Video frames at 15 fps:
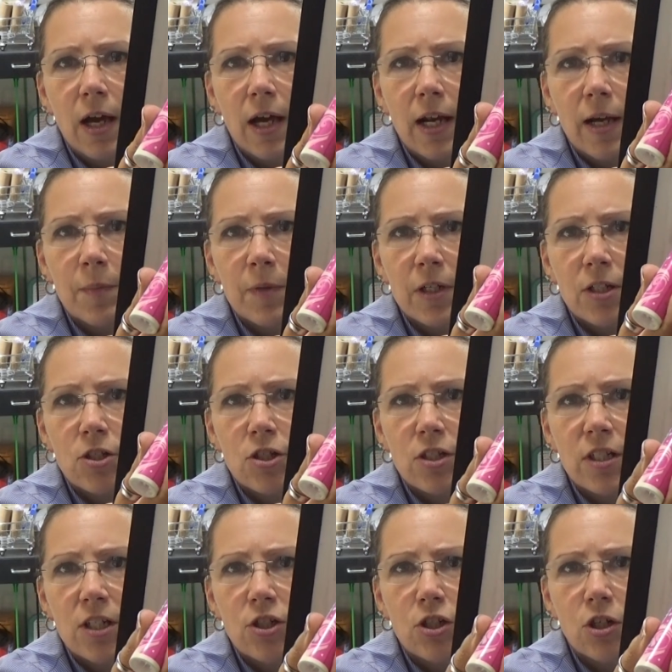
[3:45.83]
and I'm going to
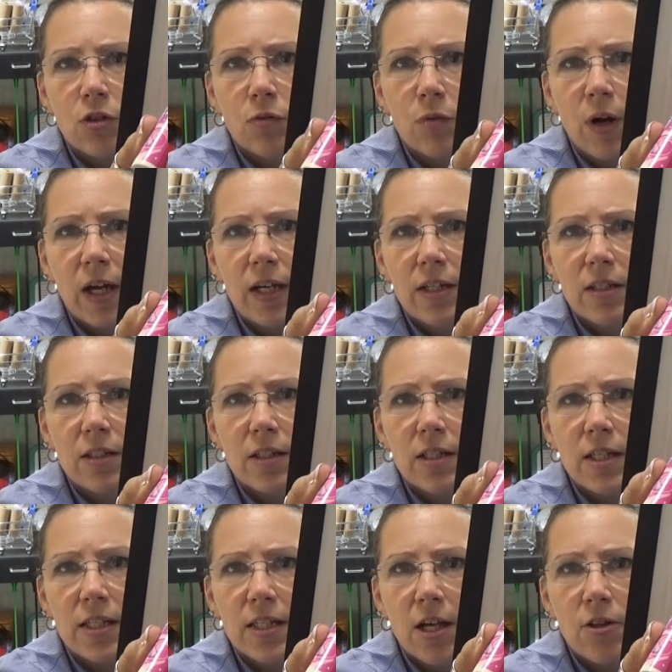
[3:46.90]
stitch it right to
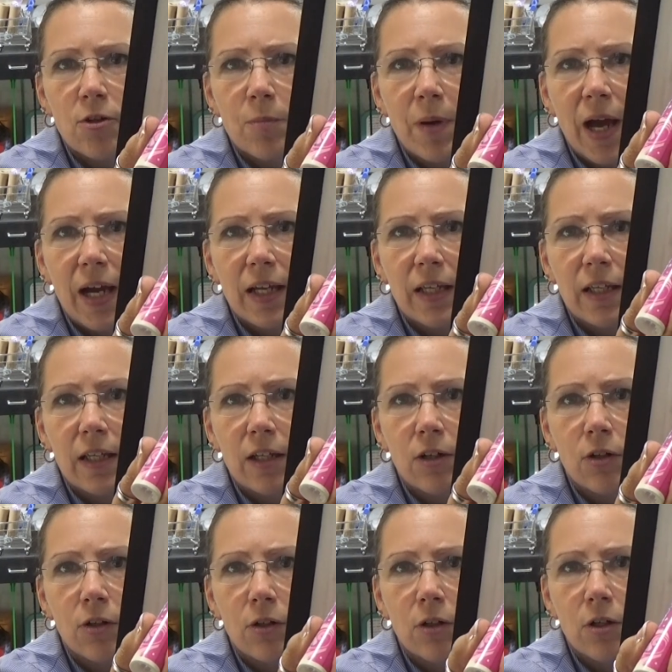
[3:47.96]
this other backing
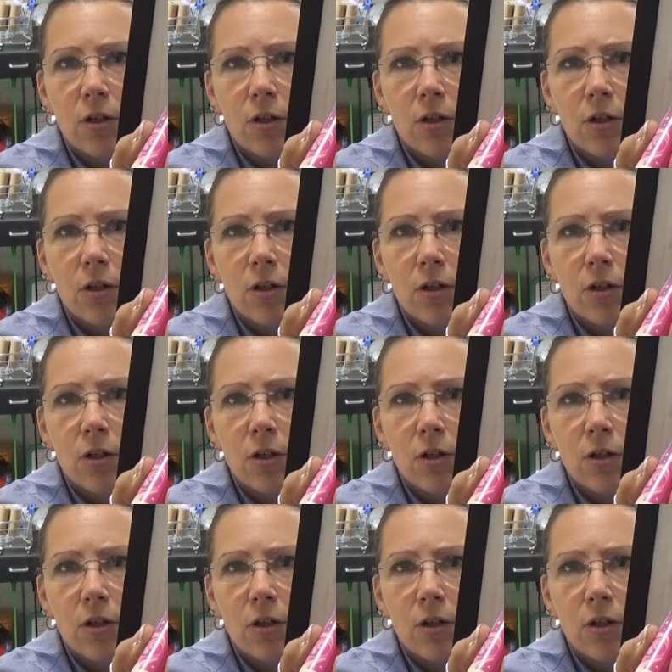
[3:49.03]
here.